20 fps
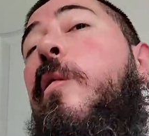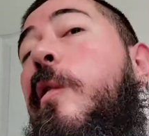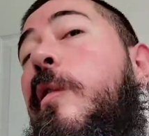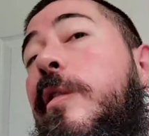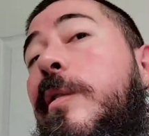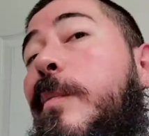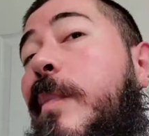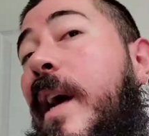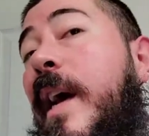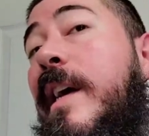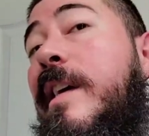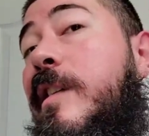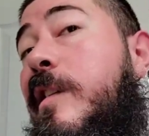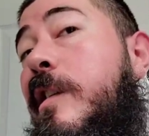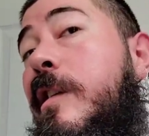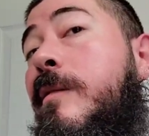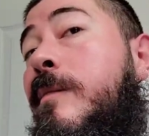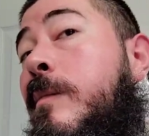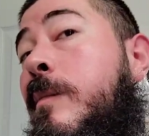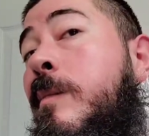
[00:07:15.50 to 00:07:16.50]
in the past,
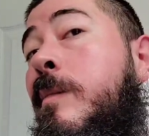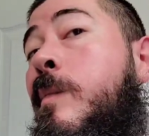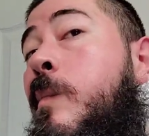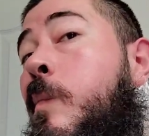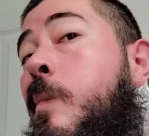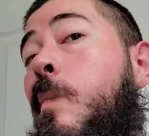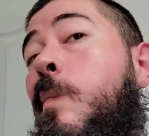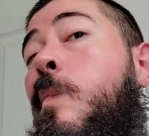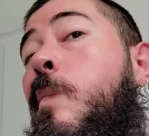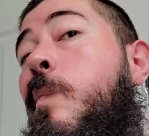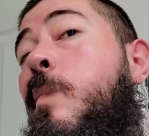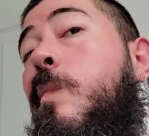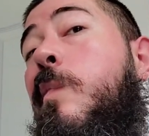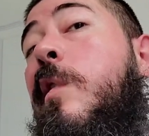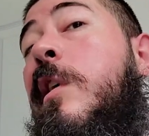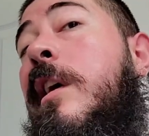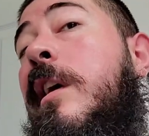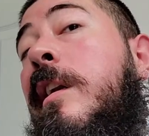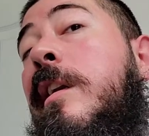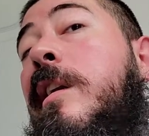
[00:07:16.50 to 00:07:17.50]

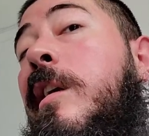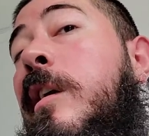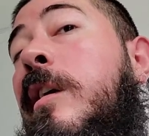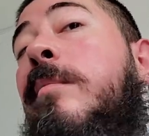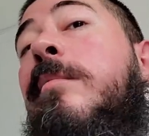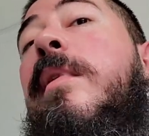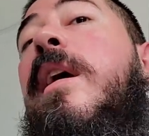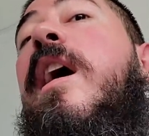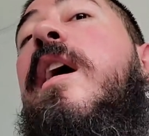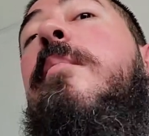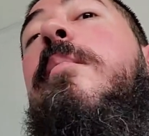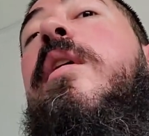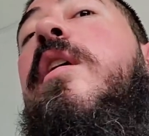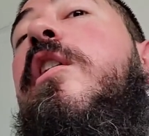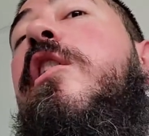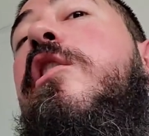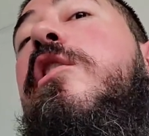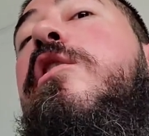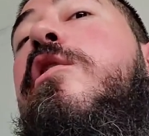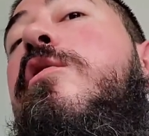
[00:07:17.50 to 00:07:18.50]
and um, I'm a
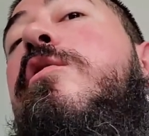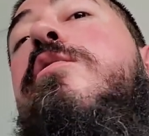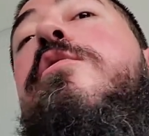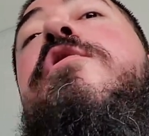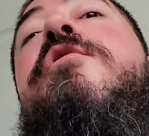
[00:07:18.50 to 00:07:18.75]
huge